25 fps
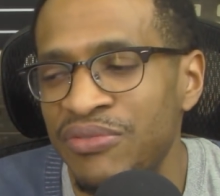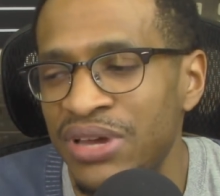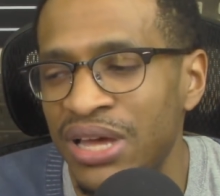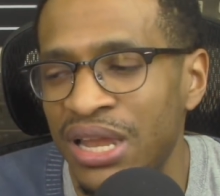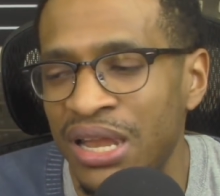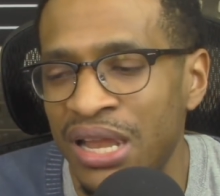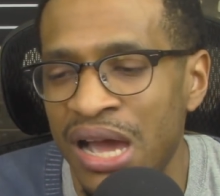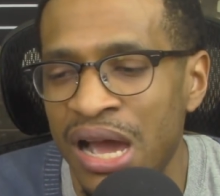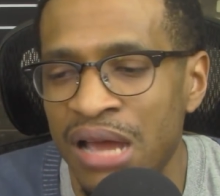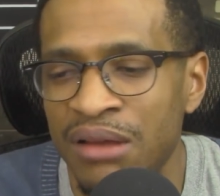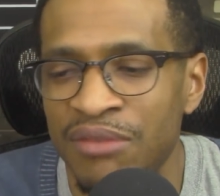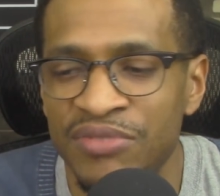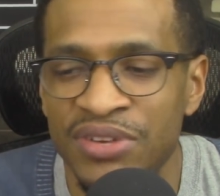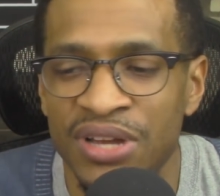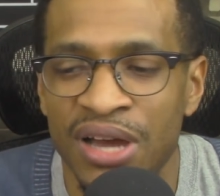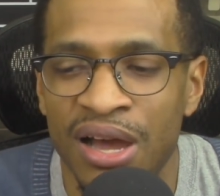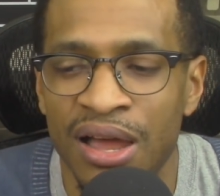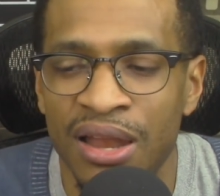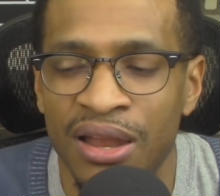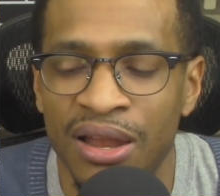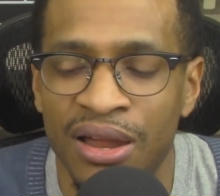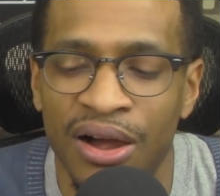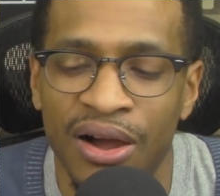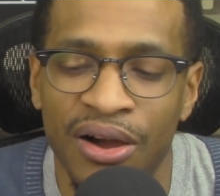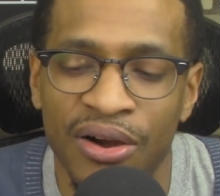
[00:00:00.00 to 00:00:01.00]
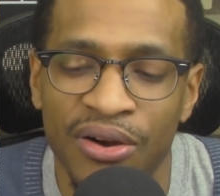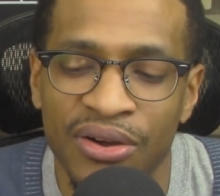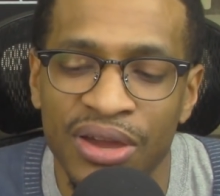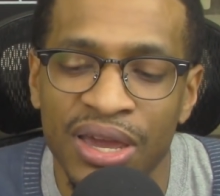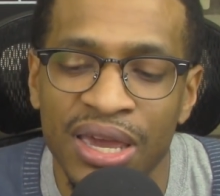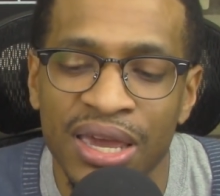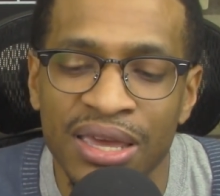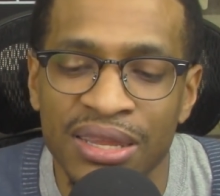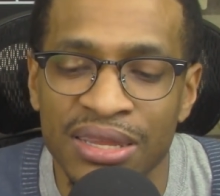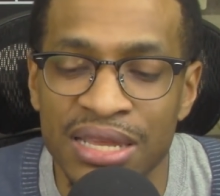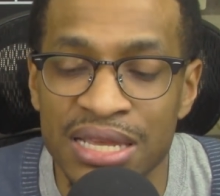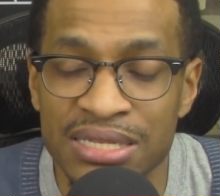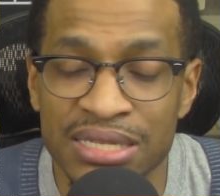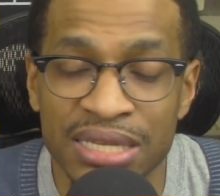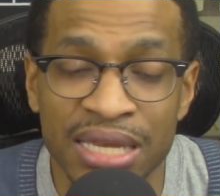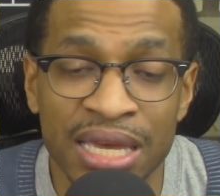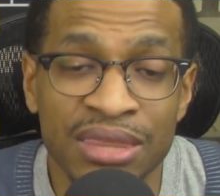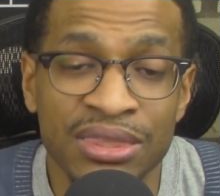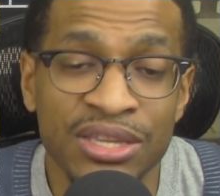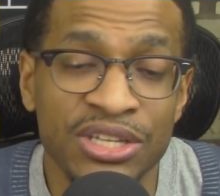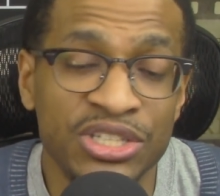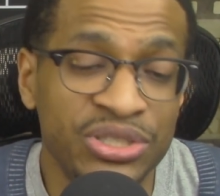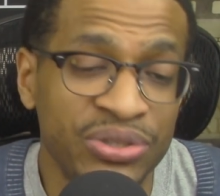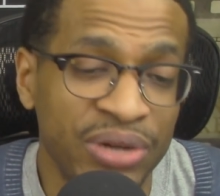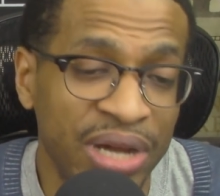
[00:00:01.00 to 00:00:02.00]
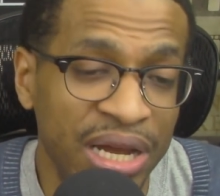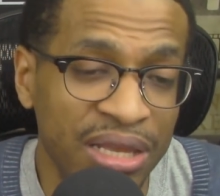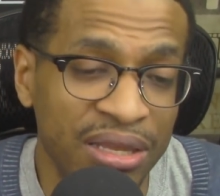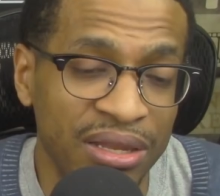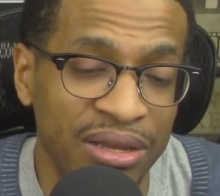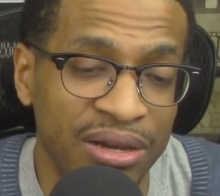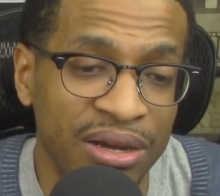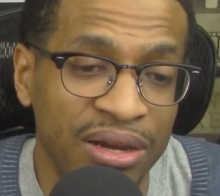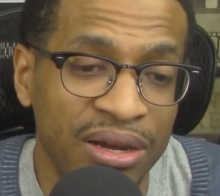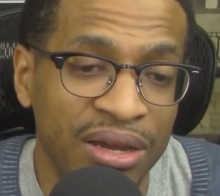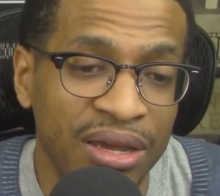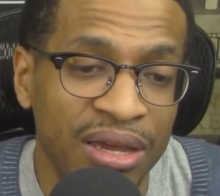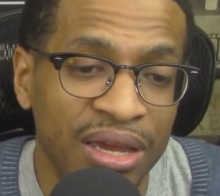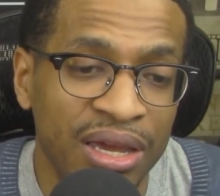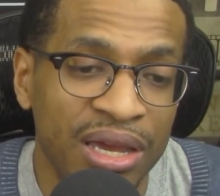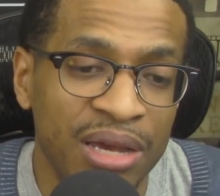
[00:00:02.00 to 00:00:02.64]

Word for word: a line of dialogue that's in the trailer.